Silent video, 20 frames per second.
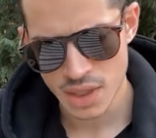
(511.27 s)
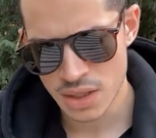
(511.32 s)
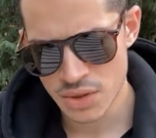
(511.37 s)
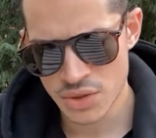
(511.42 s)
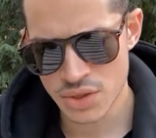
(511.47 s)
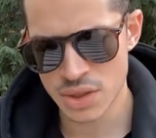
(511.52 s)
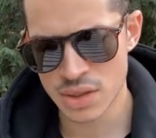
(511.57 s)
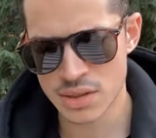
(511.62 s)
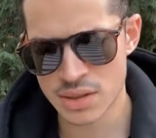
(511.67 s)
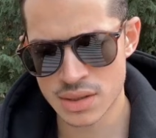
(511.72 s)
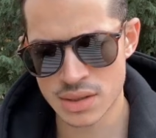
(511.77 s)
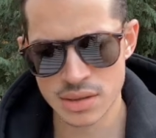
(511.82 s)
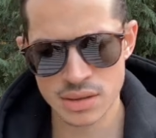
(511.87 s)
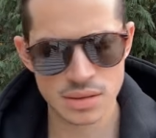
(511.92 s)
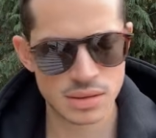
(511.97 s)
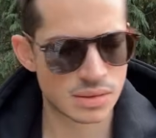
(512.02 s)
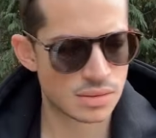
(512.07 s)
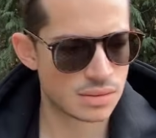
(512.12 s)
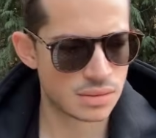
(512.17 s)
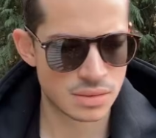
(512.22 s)
just
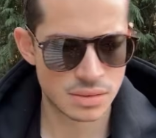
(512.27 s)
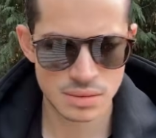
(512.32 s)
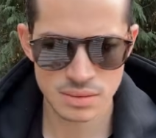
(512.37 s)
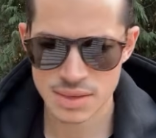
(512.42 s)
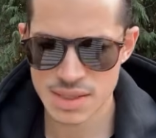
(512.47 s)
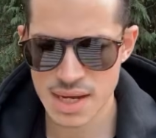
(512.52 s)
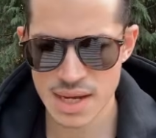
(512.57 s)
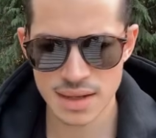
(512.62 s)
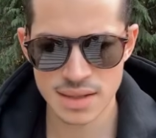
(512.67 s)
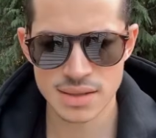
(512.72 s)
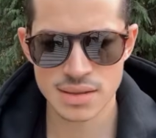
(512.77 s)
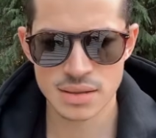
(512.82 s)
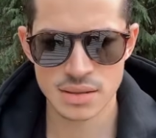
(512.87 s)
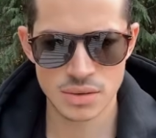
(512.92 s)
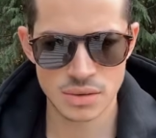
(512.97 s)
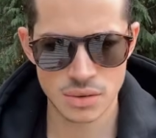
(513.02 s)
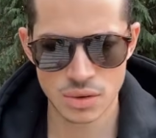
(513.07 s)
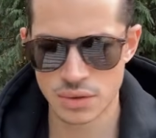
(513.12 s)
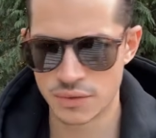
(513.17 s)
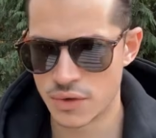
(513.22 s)
text
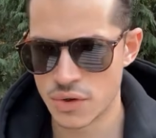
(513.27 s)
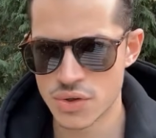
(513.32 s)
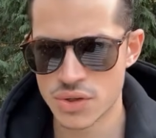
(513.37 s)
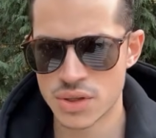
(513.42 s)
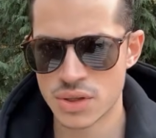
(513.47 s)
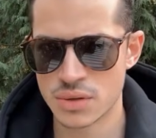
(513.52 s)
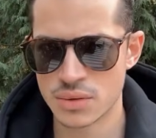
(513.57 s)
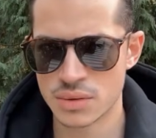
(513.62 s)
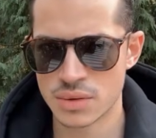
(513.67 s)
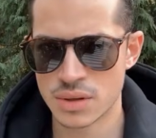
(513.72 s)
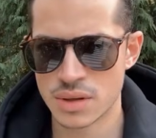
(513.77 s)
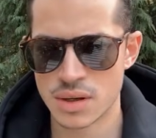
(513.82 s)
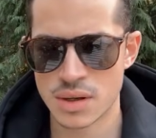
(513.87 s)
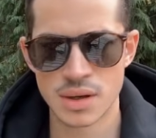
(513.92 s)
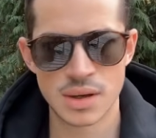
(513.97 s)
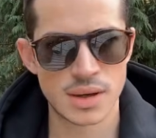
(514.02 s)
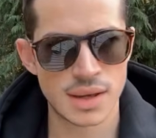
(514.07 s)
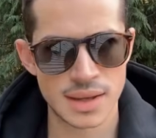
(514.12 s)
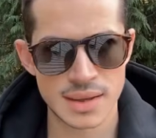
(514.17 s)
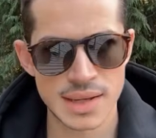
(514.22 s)
or voice note,
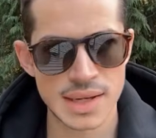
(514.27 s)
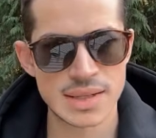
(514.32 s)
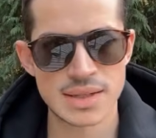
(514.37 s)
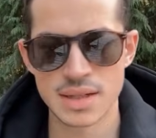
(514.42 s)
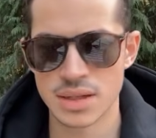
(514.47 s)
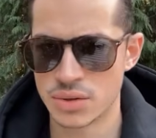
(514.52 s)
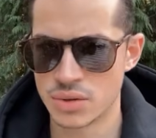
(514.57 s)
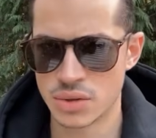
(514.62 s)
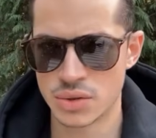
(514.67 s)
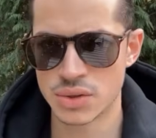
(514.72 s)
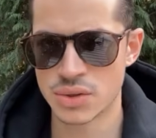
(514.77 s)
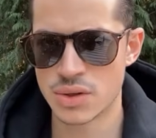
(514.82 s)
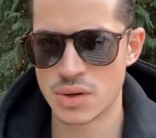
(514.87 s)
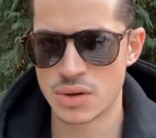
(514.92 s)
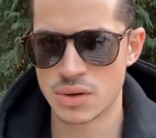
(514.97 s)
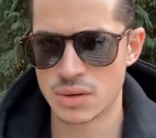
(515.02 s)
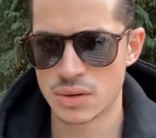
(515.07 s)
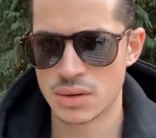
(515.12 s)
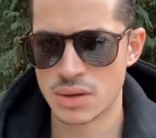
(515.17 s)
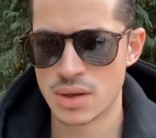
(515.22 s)
and that's it. Don't
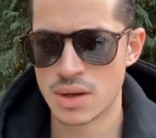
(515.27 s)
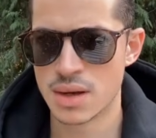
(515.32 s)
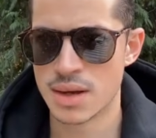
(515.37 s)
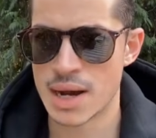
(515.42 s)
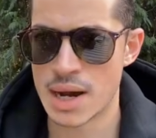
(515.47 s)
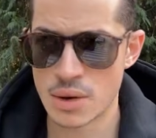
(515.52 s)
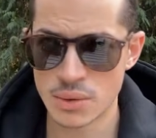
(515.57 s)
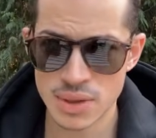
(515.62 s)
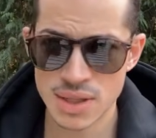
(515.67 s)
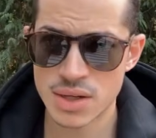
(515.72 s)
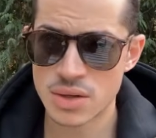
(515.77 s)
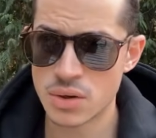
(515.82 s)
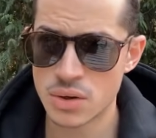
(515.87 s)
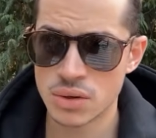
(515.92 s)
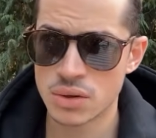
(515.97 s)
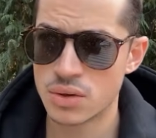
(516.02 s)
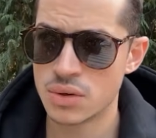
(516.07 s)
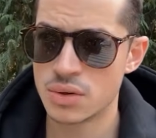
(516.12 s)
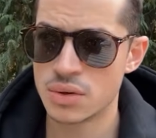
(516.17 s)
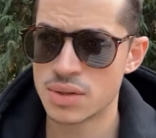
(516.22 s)
call. I only
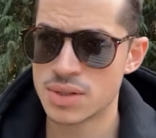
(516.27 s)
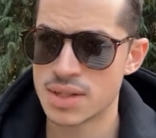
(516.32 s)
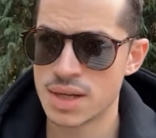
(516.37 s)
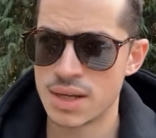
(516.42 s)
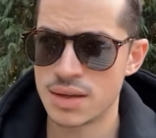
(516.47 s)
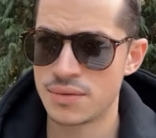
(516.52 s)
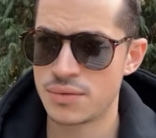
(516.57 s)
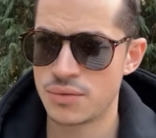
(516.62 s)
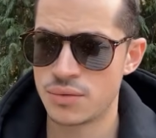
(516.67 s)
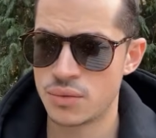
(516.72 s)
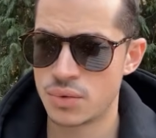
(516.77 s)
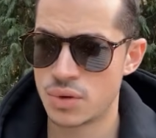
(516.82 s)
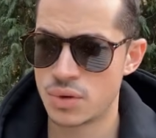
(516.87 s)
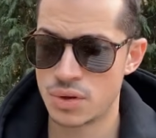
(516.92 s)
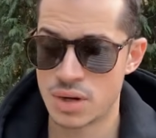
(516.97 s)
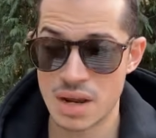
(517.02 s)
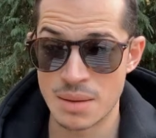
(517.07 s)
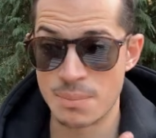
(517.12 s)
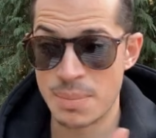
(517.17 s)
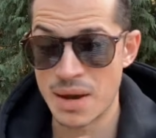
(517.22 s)
call girls if
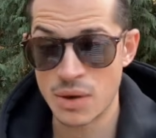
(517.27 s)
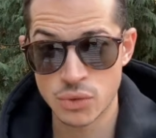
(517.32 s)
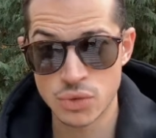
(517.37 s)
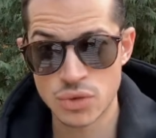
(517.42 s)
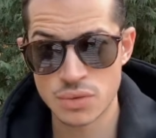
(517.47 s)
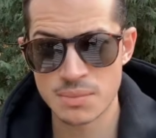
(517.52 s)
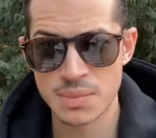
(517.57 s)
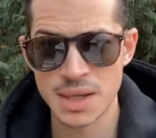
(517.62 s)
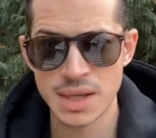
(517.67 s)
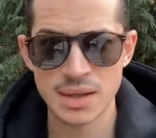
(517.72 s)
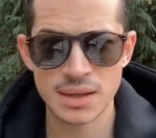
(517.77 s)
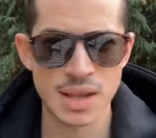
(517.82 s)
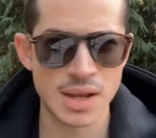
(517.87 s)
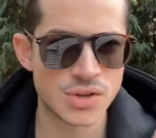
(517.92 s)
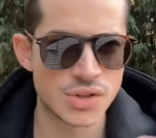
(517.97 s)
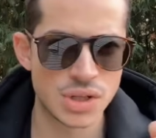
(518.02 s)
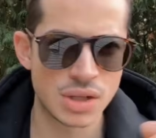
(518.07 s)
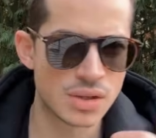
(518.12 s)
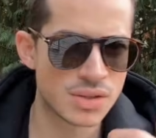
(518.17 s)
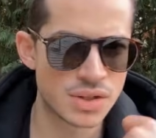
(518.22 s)
we're about to meet and
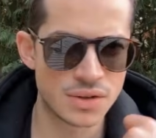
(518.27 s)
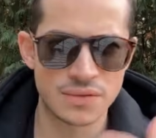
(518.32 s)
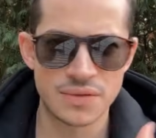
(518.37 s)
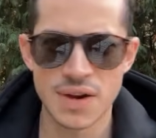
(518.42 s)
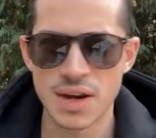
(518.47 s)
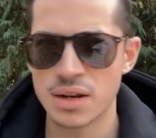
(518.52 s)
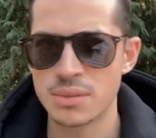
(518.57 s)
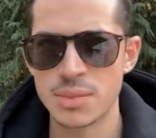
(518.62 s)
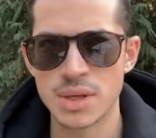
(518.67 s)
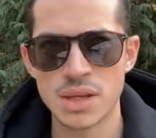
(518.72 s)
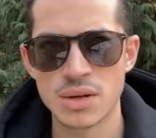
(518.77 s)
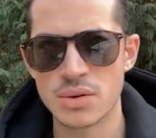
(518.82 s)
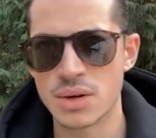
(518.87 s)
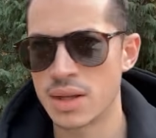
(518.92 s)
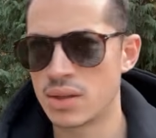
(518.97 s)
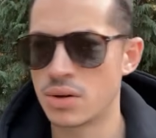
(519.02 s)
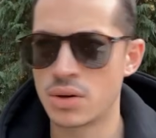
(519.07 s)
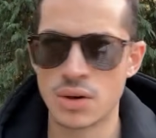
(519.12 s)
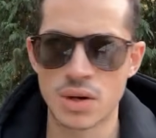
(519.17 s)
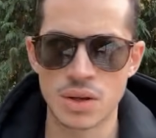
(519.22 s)
she doesn't find me, or I
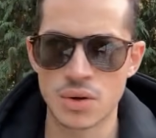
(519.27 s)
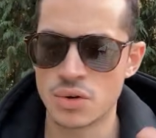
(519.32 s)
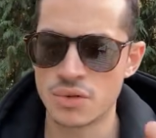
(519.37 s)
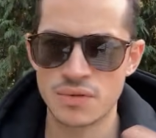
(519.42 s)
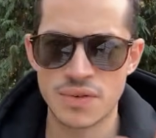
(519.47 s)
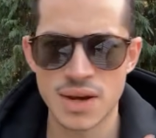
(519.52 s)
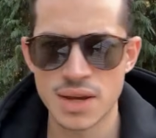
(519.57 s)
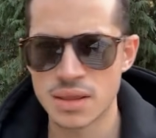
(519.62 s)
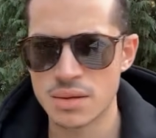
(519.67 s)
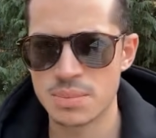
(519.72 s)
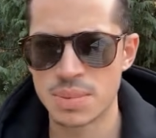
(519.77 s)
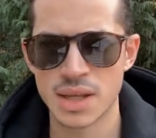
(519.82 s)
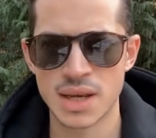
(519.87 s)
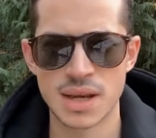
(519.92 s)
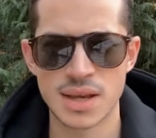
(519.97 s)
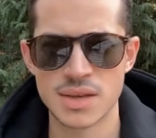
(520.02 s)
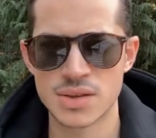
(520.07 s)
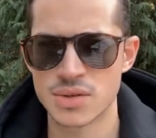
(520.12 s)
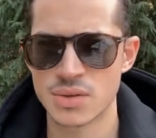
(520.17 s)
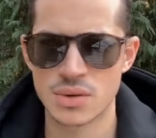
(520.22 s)
don't find the
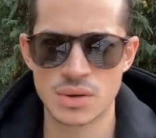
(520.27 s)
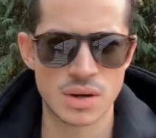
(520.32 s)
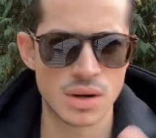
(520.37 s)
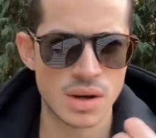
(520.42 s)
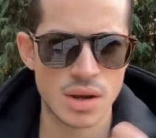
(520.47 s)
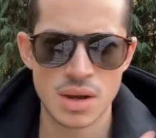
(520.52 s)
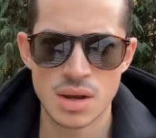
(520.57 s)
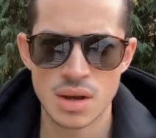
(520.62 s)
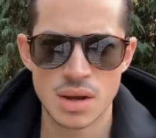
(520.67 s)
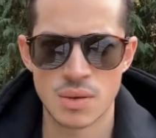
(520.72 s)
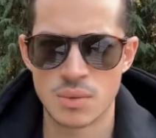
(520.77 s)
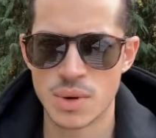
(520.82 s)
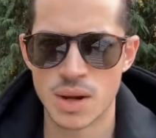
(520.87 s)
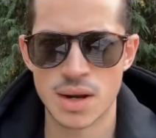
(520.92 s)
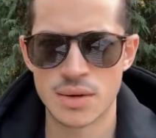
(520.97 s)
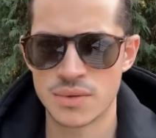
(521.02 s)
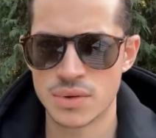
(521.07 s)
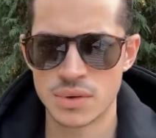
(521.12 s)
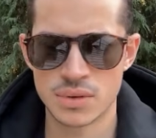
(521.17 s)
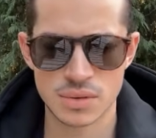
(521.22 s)
place or
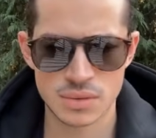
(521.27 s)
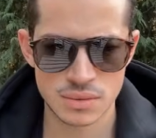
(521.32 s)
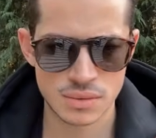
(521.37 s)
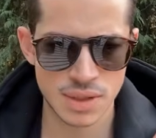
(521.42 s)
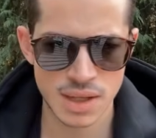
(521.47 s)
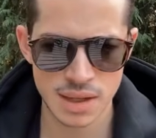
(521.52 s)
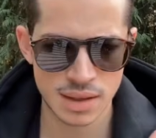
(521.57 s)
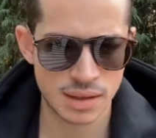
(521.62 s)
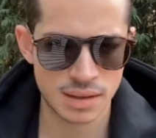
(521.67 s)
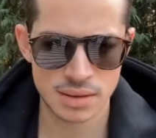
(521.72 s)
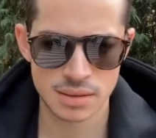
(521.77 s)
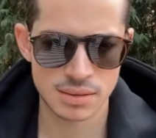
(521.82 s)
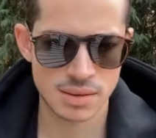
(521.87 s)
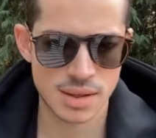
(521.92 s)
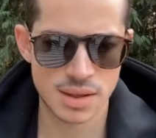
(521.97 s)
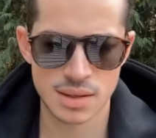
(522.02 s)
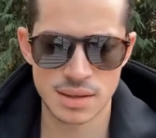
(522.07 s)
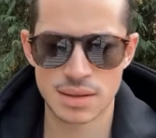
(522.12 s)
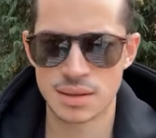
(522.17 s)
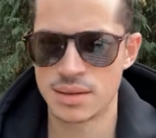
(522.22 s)
whatever. Like,
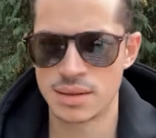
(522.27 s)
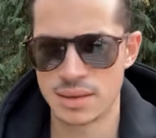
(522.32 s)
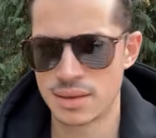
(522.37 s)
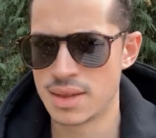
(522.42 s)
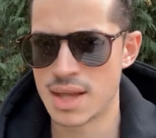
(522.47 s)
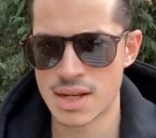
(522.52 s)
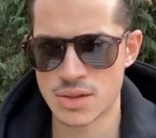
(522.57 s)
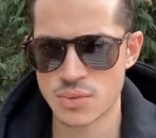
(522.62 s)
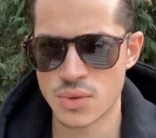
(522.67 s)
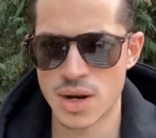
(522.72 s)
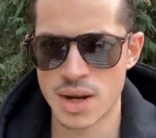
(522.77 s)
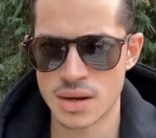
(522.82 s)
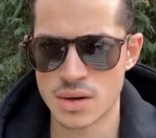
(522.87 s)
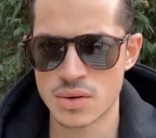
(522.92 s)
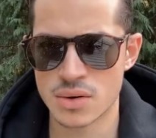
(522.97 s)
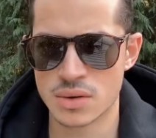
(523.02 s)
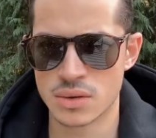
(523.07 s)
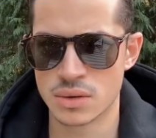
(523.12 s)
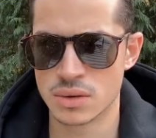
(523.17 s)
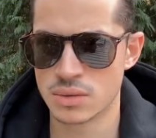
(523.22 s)
that's when I
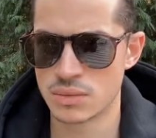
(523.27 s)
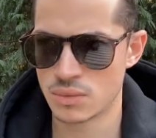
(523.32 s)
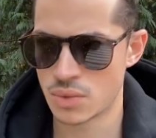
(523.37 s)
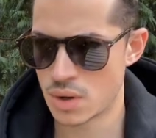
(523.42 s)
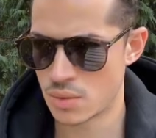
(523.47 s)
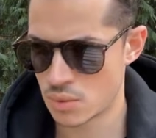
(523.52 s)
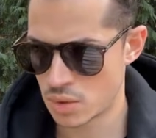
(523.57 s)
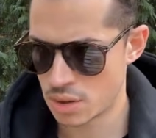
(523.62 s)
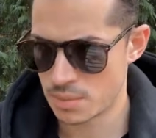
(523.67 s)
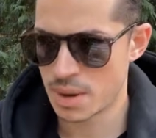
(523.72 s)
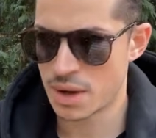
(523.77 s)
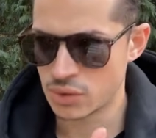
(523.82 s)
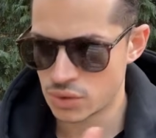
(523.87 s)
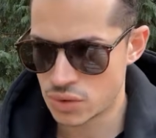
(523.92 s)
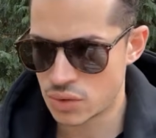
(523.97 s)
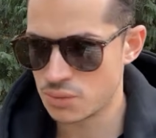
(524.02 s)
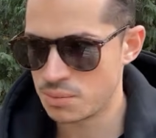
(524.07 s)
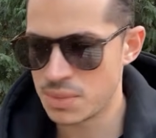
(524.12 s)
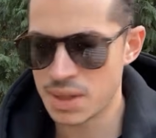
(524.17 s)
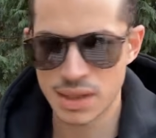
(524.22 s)
call, when we're about
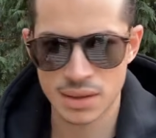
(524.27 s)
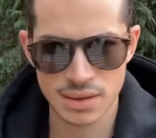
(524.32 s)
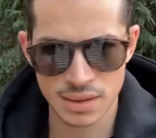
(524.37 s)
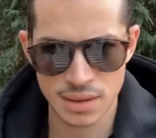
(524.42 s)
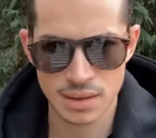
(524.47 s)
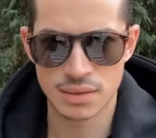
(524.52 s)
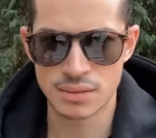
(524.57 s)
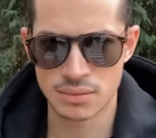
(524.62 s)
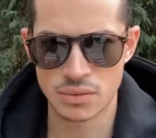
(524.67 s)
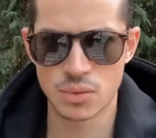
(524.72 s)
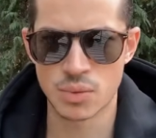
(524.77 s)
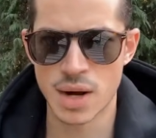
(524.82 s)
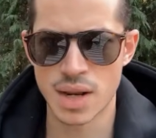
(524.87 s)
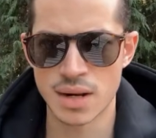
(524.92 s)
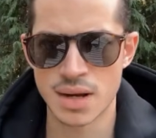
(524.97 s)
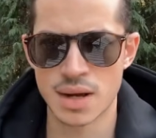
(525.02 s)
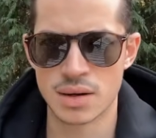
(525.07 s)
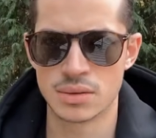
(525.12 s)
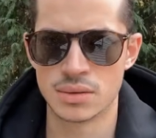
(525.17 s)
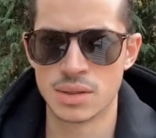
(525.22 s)
to meet right
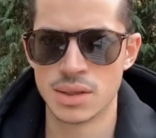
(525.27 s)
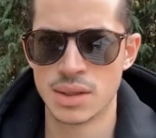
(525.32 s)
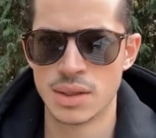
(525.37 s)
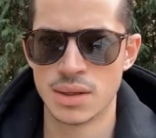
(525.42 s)
now,